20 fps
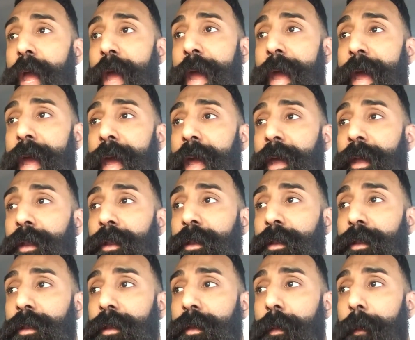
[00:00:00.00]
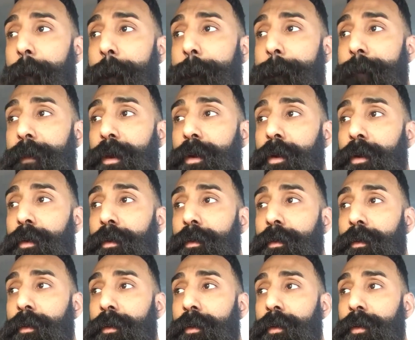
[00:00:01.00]
And
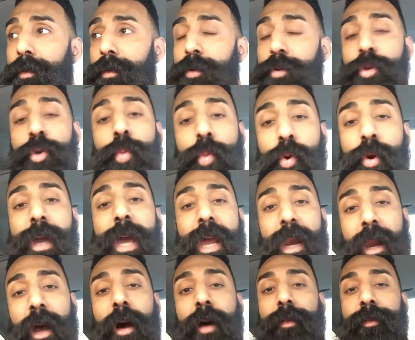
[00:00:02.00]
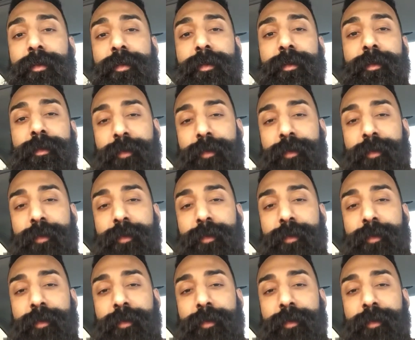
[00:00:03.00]
you will get love